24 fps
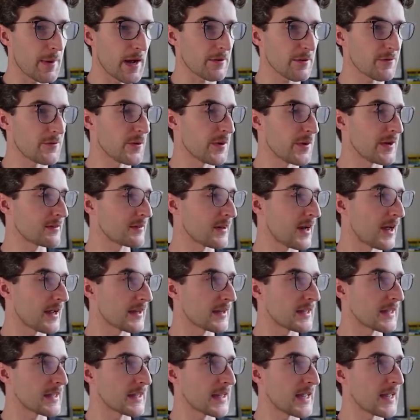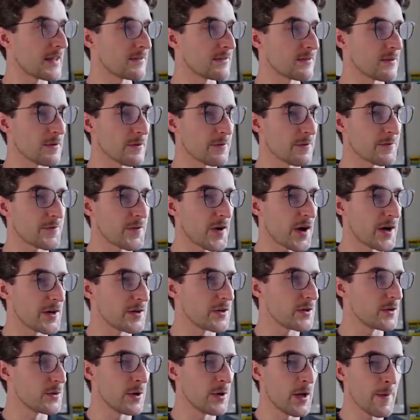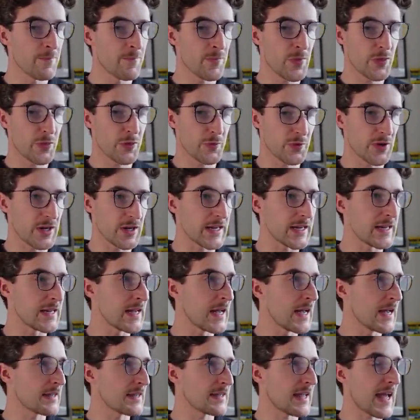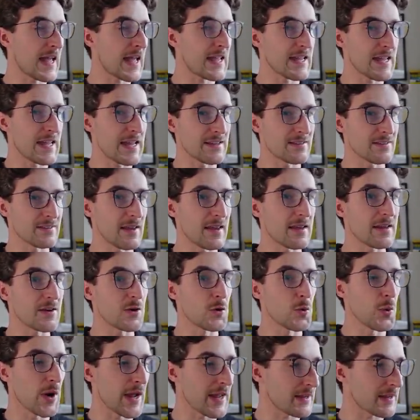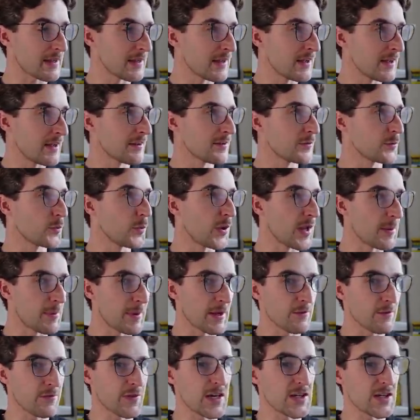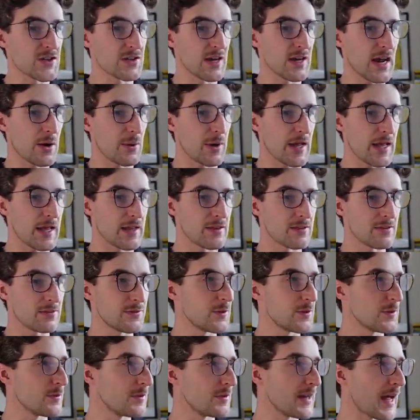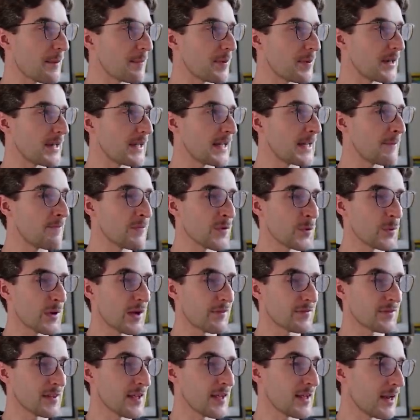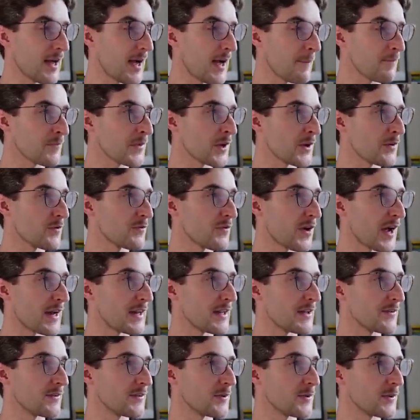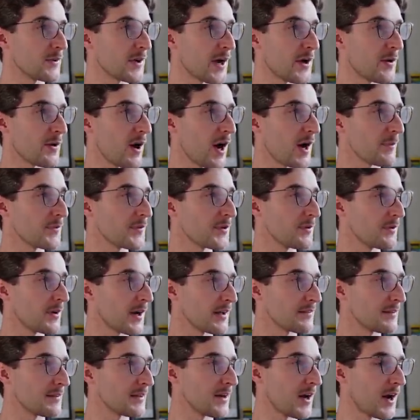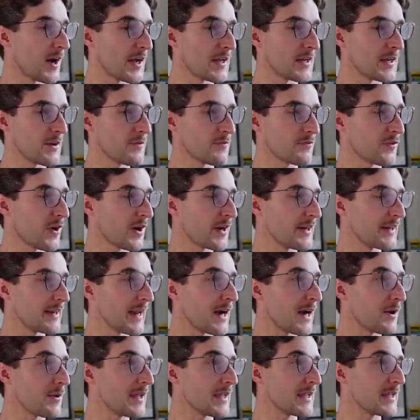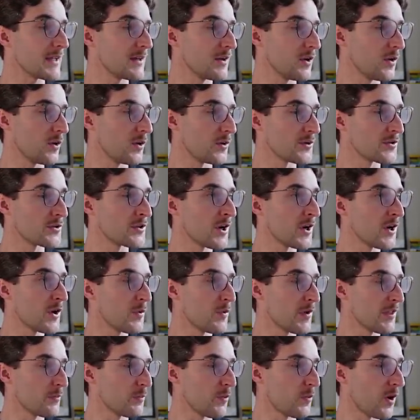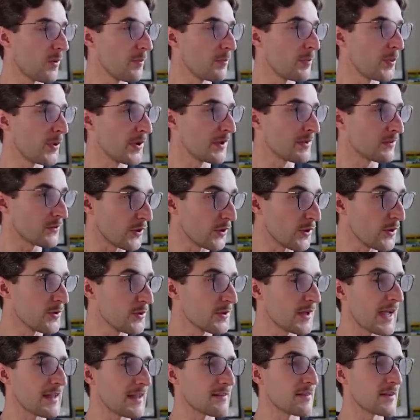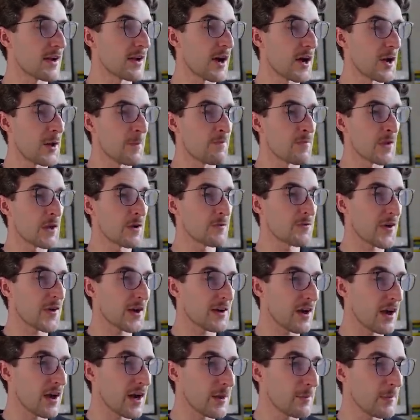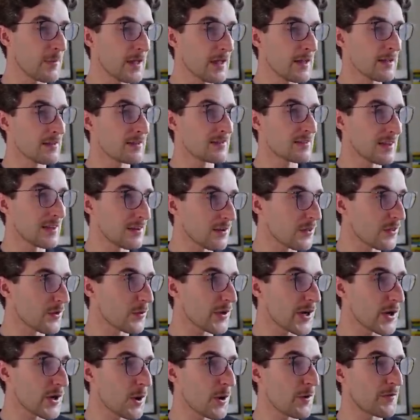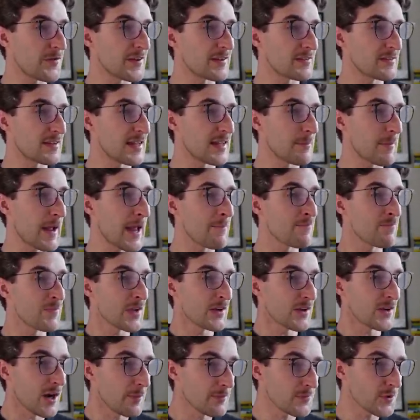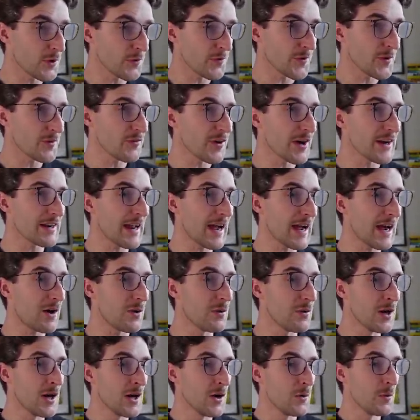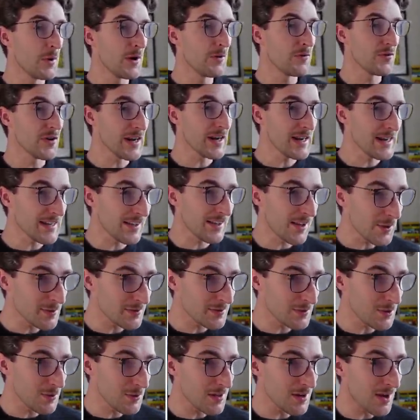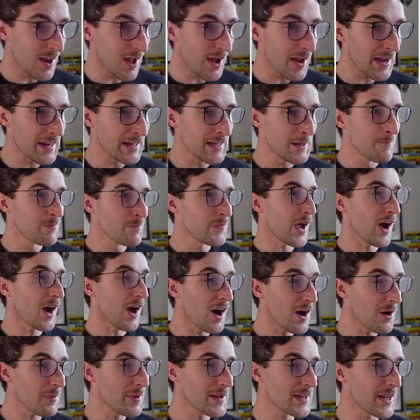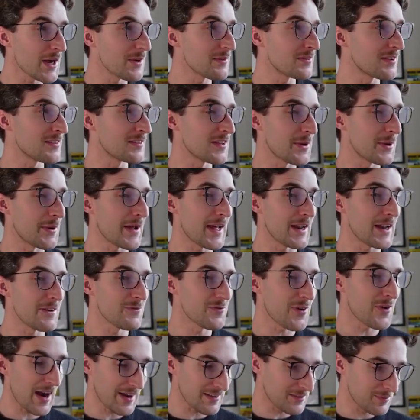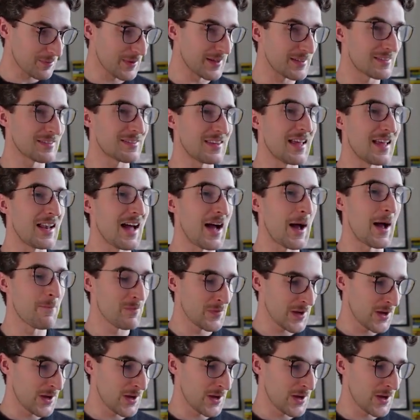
back for his liking, into the final 3K. It's a quick sweeping finish now into Napoli. We have Tiller ready to go up to 99. Right now he can launch with 1.2k to go. Fredheim still on the wheel of his teammate. Comes off it right now. We're really close to the line. Are we going to do it? And Rasmus Tiller